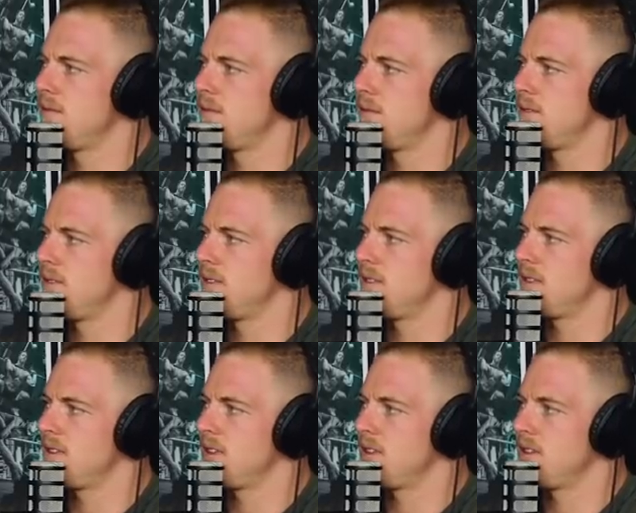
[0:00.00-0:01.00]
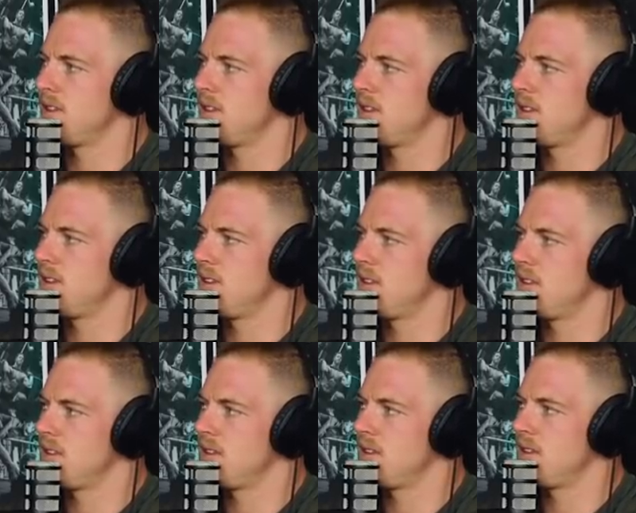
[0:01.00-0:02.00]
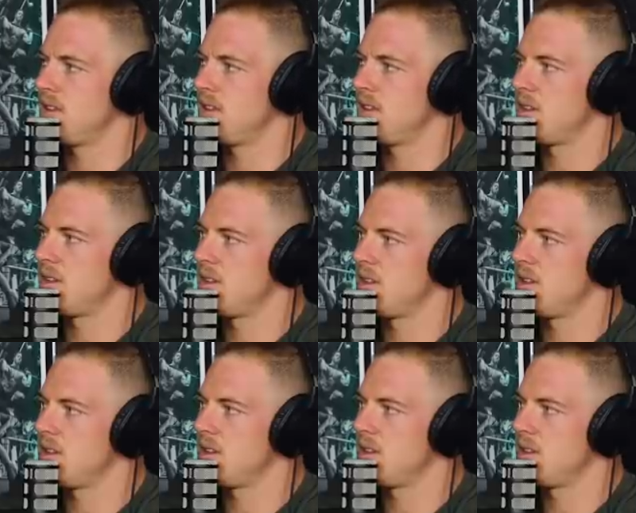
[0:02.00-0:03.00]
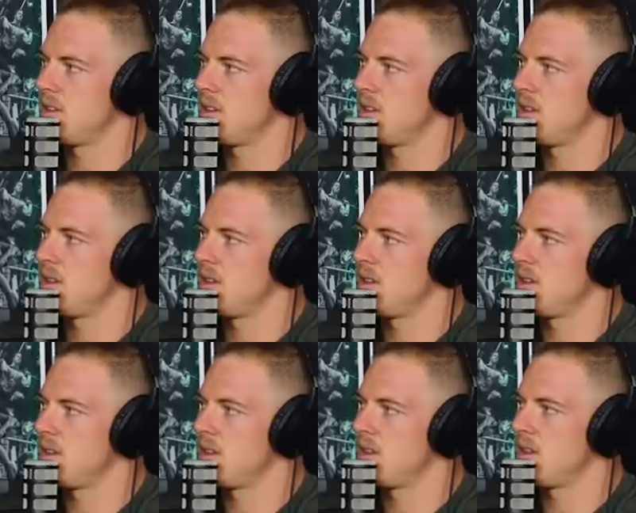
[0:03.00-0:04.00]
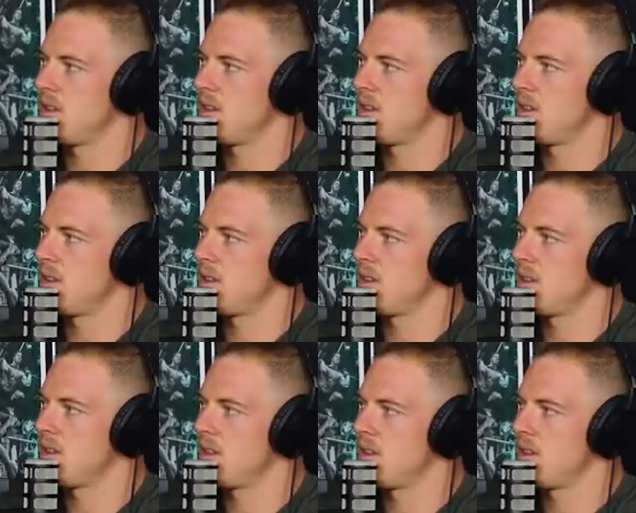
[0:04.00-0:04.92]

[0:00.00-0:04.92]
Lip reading: The person shown says nothing.